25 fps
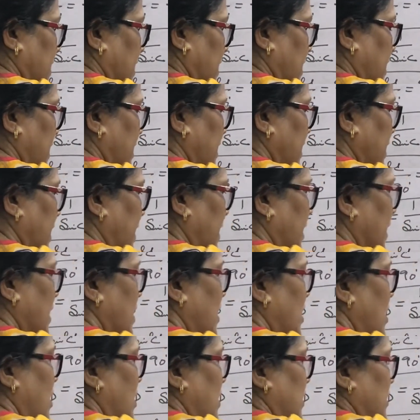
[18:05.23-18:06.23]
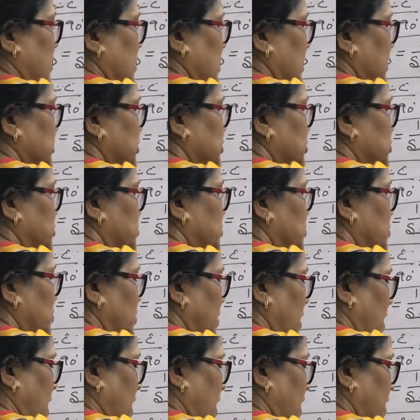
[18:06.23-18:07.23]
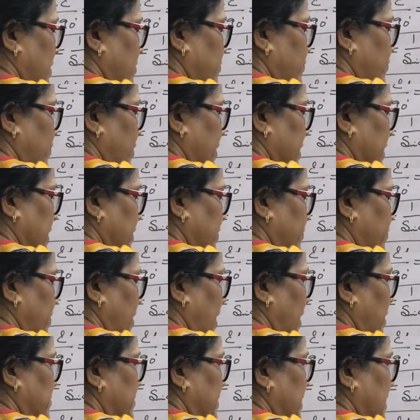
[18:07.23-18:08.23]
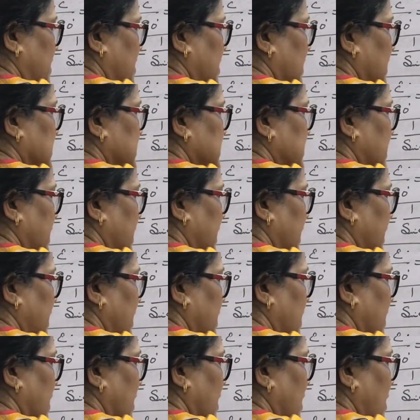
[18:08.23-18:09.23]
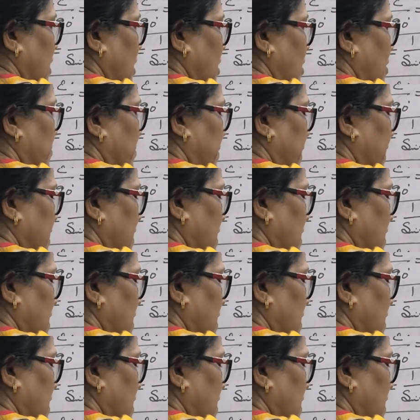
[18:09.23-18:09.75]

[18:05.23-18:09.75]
degree, these two are 45 degrees again. But